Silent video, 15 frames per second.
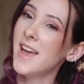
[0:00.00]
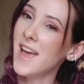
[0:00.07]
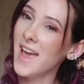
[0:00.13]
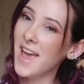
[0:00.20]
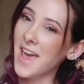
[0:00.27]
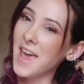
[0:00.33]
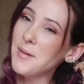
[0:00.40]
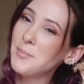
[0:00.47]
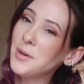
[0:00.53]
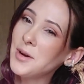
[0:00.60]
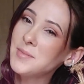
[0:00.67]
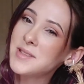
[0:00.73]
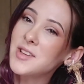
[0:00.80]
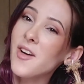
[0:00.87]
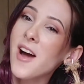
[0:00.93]
Hey Burp
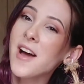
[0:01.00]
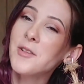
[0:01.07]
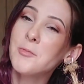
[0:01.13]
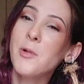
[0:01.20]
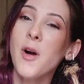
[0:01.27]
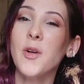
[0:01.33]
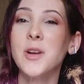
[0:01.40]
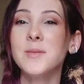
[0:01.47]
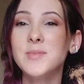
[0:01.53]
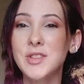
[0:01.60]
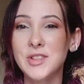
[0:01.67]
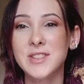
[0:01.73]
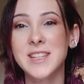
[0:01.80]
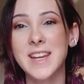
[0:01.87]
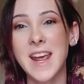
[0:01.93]
Squad, welcome
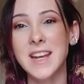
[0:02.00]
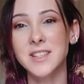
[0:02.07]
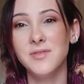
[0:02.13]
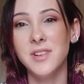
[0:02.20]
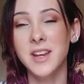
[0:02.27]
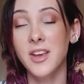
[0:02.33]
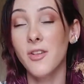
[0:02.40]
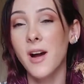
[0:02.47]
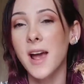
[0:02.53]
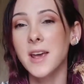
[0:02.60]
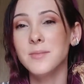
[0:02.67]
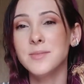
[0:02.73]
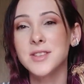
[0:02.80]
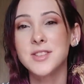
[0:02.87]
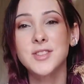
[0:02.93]
to today's video. I
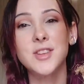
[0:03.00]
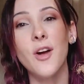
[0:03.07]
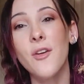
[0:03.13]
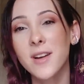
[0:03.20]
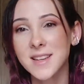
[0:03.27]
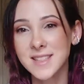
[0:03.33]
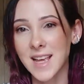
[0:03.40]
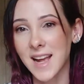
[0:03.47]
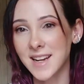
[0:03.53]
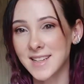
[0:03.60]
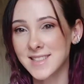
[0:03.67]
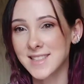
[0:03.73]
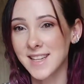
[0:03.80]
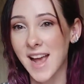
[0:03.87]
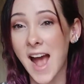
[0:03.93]
am so
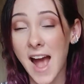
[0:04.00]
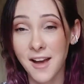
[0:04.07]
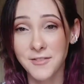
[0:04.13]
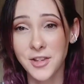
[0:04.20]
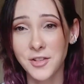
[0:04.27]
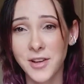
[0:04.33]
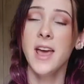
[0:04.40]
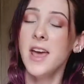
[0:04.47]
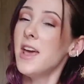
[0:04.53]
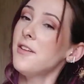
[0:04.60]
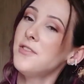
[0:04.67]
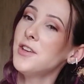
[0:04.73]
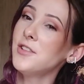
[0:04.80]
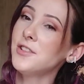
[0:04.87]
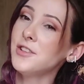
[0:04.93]
excited to have you here. If
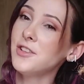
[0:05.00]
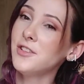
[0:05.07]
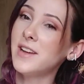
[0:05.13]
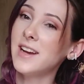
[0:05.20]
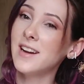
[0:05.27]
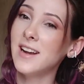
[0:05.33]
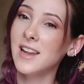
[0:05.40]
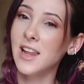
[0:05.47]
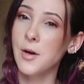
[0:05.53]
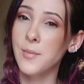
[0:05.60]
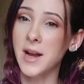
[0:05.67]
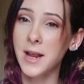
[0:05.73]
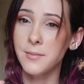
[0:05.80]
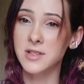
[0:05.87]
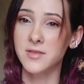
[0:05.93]
you are new here, hello, my
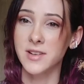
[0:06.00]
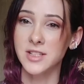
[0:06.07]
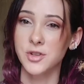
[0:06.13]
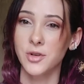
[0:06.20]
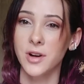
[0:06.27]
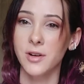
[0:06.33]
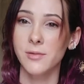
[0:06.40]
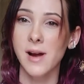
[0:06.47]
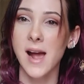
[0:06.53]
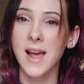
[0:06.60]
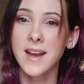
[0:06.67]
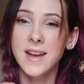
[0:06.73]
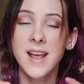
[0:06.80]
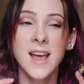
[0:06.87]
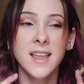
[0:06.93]
name is Victoria
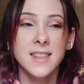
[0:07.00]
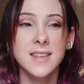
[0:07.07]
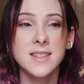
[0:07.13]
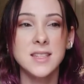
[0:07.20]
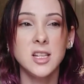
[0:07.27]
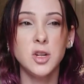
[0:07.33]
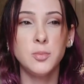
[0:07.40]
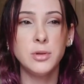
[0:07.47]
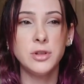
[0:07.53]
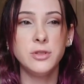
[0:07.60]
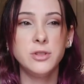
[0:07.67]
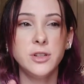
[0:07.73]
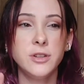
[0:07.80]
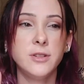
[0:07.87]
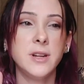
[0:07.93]
Ryan. This little blue
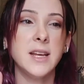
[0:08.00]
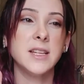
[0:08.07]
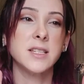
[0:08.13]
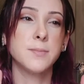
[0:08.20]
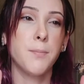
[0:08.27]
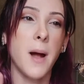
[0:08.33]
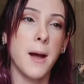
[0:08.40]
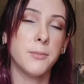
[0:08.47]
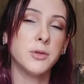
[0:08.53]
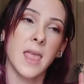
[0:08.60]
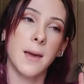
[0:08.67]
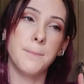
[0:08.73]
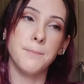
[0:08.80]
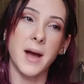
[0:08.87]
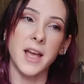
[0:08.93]
dude is
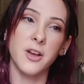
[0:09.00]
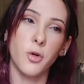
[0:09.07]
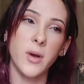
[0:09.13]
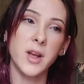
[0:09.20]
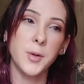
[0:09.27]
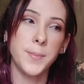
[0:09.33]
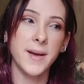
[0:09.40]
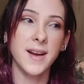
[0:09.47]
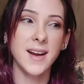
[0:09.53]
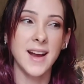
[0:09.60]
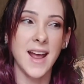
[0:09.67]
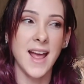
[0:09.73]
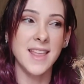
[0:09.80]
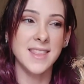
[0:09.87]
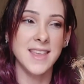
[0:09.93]
Bobbles, my Quaker bear,
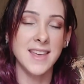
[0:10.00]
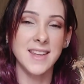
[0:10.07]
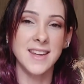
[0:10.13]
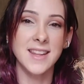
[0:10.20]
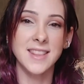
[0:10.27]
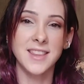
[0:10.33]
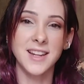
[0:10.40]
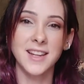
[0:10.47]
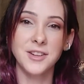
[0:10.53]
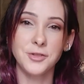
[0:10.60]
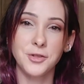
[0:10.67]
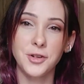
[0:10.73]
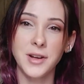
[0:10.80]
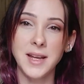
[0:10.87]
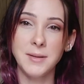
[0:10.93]
and then the little
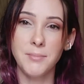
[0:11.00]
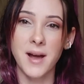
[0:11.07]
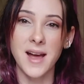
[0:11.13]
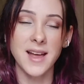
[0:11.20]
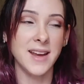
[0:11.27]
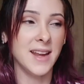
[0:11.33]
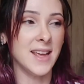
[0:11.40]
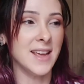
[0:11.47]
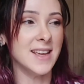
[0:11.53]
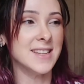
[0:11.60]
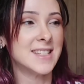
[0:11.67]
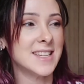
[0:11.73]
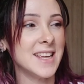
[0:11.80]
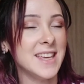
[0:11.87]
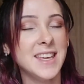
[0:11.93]
green butt
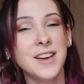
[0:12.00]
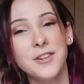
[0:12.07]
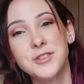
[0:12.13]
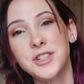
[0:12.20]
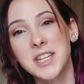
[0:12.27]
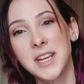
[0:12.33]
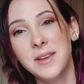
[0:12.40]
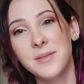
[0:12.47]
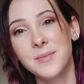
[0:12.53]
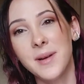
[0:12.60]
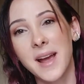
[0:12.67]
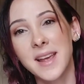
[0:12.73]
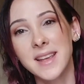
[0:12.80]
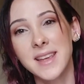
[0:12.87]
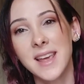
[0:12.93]
is Yoshi,
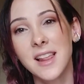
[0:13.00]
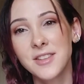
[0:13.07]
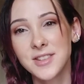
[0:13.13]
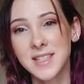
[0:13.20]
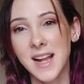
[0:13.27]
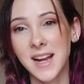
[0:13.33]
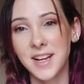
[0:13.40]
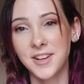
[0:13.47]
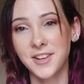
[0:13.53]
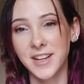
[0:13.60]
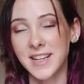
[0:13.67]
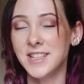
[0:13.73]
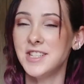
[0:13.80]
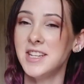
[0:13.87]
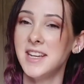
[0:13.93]
my yellow-sided
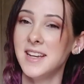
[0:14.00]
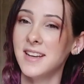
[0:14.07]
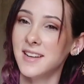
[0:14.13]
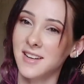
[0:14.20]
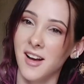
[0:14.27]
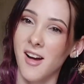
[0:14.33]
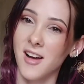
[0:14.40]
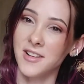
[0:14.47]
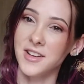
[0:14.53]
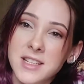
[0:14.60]
green cheek conure.